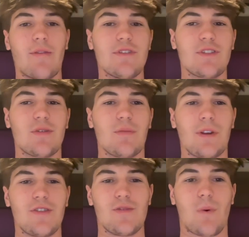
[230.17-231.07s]
Every single
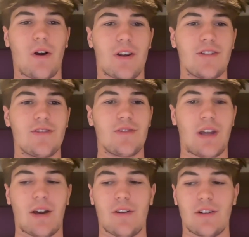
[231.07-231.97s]
place you walk into
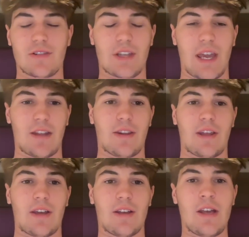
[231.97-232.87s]
now, you just scan
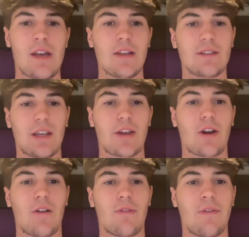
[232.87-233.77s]
the ticket
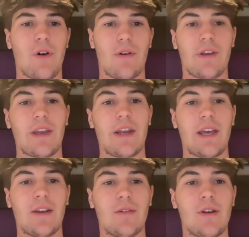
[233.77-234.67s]
off your phone and get
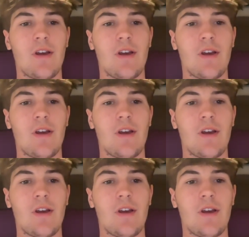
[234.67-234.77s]
in,